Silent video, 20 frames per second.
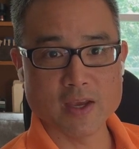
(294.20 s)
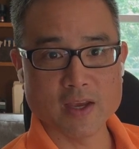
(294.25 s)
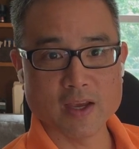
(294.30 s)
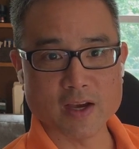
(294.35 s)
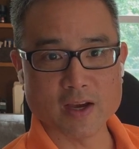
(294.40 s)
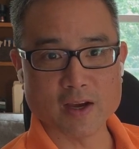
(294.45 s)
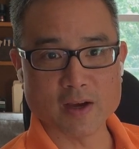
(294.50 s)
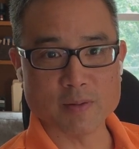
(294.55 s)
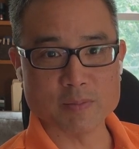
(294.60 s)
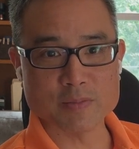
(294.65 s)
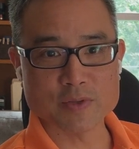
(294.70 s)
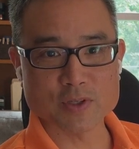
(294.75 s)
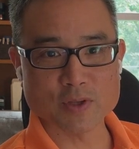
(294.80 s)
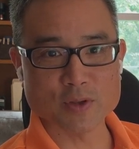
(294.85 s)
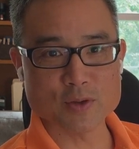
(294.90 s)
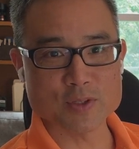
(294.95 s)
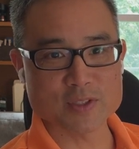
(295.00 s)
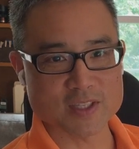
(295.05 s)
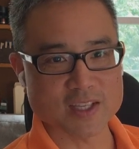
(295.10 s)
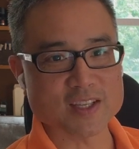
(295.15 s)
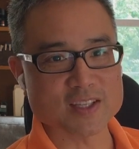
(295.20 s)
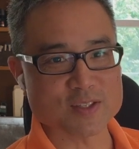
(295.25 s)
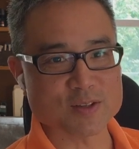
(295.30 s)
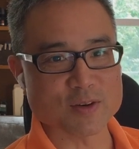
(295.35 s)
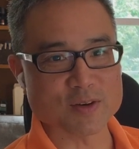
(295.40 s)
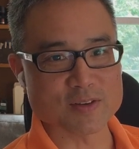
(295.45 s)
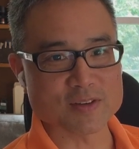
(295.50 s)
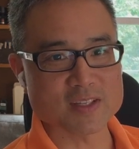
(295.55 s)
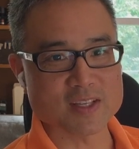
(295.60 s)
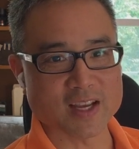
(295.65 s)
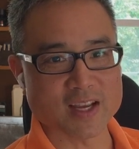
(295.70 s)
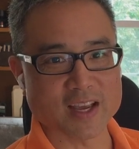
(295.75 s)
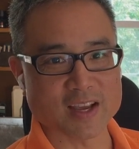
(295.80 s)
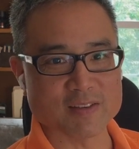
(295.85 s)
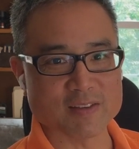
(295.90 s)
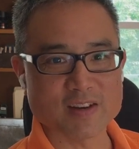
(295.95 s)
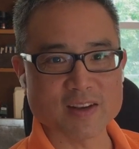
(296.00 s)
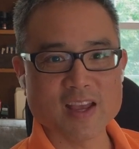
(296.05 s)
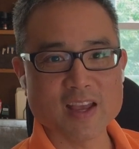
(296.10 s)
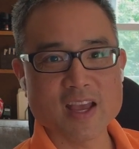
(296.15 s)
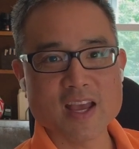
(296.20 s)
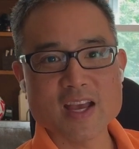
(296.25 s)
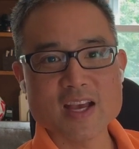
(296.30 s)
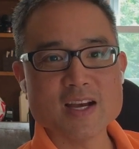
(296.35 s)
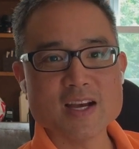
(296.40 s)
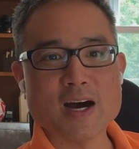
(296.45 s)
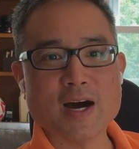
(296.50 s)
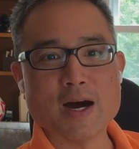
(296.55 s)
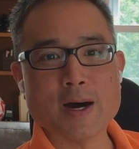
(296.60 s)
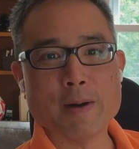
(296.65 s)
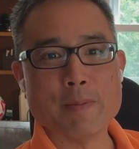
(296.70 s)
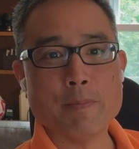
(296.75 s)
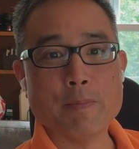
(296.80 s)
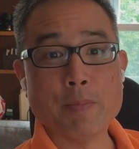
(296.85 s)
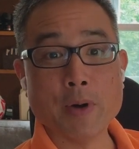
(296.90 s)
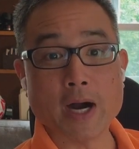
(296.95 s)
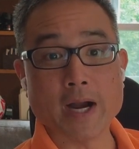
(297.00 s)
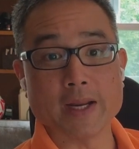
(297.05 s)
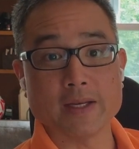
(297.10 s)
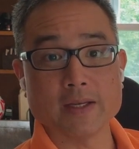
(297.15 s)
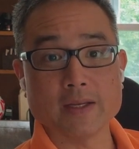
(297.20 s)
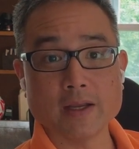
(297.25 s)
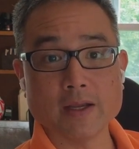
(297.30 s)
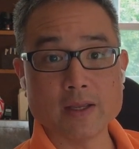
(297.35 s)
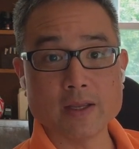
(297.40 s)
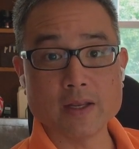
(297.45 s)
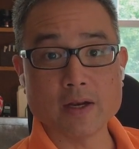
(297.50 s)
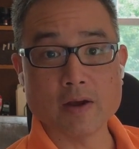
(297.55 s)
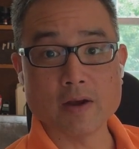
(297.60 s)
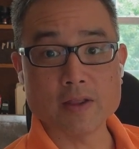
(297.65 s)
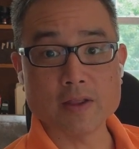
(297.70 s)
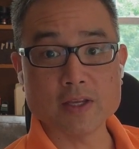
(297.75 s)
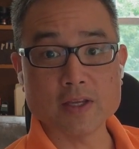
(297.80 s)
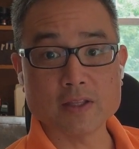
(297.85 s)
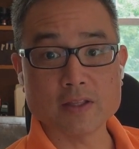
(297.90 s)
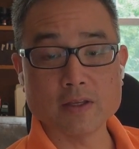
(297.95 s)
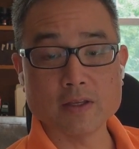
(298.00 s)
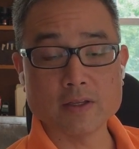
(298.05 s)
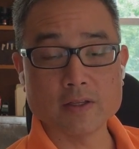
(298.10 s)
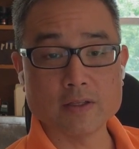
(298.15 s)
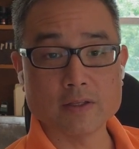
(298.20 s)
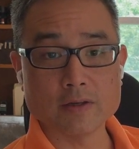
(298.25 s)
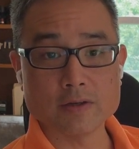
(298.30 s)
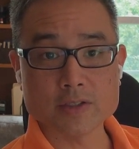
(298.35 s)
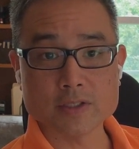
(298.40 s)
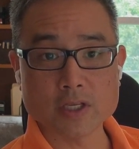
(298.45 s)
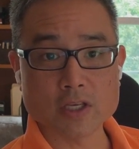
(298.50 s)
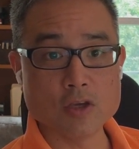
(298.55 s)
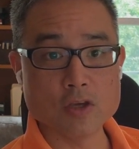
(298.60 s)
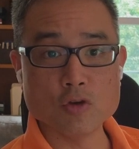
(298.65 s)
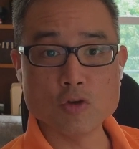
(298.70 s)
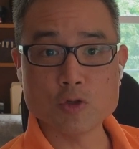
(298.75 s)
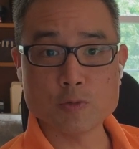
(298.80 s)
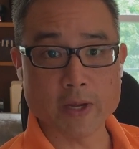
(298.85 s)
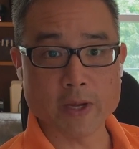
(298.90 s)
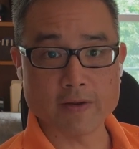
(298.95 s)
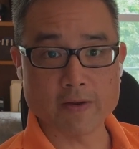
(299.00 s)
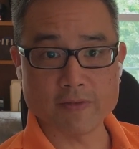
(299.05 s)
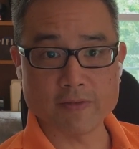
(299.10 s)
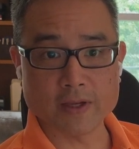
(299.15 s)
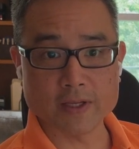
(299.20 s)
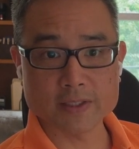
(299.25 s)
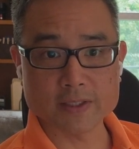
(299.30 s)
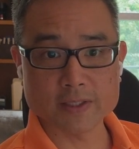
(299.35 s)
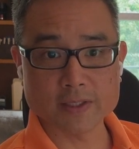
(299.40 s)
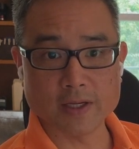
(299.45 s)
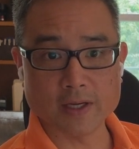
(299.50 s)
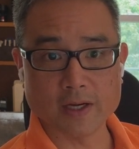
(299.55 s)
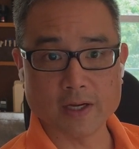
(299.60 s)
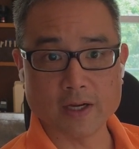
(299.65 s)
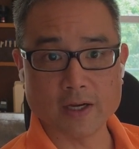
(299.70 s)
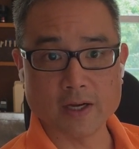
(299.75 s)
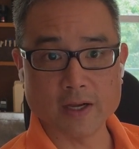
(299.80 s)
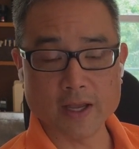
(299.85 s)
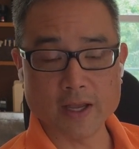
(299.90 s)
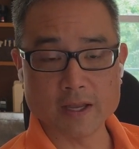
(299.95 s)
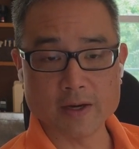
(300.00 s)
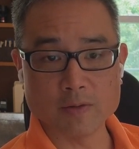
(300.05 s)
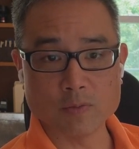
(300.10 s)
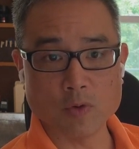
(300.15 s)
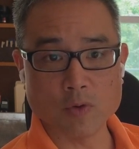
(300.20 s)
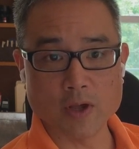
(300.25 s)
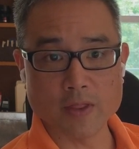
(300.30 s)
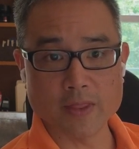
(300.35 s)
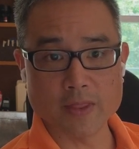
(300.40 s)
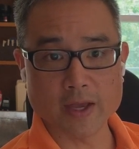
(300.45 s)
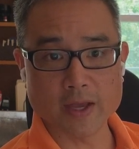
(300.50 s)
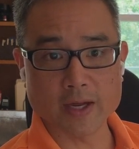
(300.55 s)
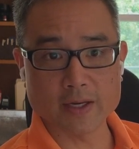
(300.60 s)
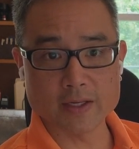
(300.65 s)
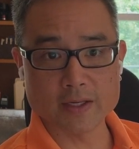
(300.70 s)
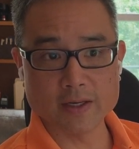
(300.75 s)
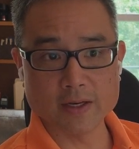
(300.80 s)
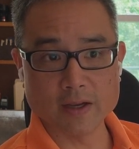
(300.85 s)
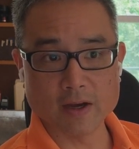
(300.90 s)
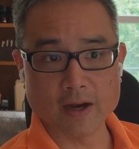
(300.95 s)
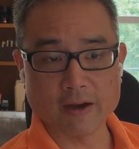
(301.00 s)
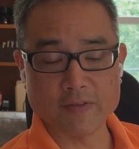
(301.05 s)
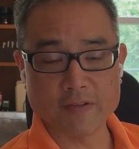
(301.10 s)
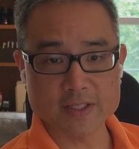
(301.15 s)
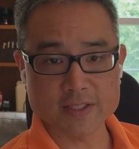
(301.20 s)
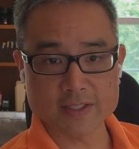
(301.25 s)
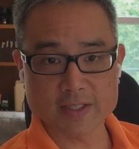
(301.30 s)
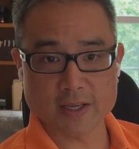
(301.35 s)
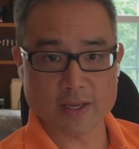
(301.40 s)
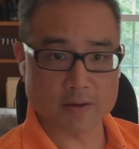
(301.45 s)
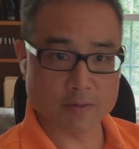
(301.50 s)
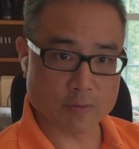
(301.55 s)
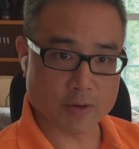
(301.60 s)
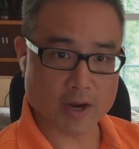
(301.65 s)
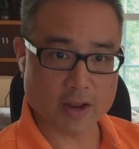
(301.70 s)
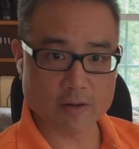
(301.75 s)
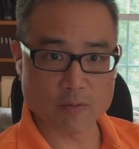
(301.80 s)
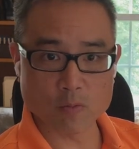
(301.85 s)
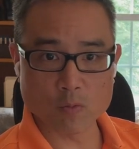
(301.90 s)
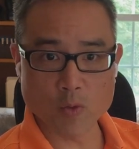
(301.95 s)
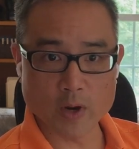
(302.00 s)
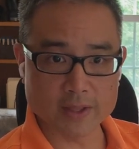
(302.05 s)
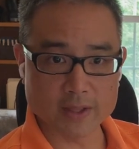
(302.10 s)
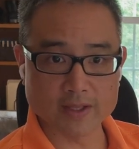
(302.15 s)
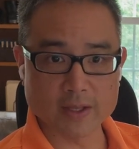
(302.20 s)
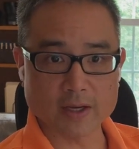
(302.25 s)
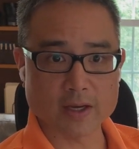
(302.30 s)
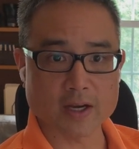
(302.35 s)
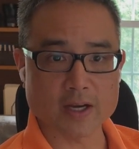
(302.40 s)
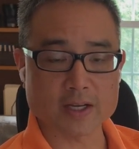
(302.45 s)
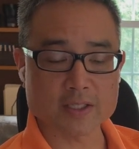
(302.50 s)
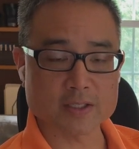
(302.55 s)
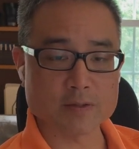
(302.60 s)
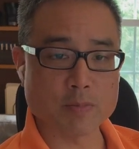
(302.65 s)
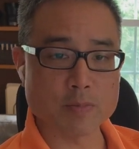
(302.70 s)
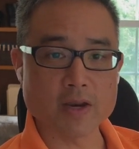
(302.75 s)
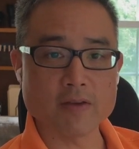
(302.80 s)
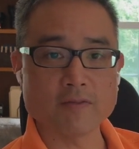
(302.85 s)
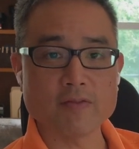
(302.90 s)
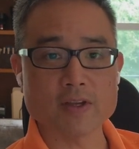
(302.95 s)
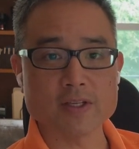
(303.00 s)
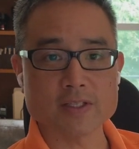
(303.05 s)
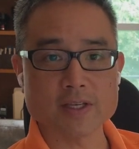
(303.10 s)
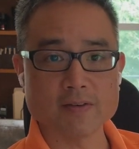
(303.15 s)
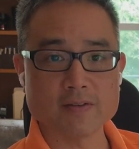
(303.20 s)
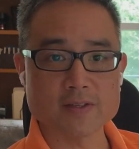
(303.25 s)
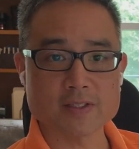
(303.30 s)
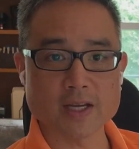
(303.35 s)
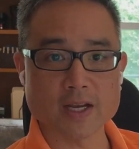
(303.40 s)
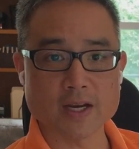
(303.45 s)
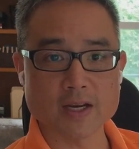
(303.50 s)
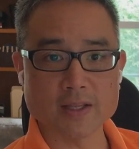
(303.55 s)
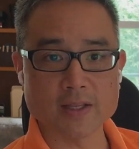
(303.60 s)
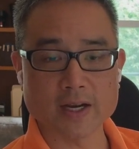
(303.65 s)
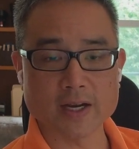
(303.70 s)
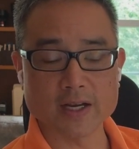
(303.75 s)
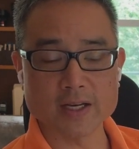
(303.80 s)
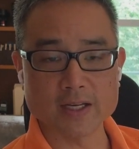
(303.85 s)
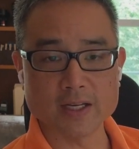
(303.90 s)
Um, so those things sort of stick out. Uh, but you know, I think that there's a huge benefit uh, and one that obviously when I weighed the costs and benefits, I decided that I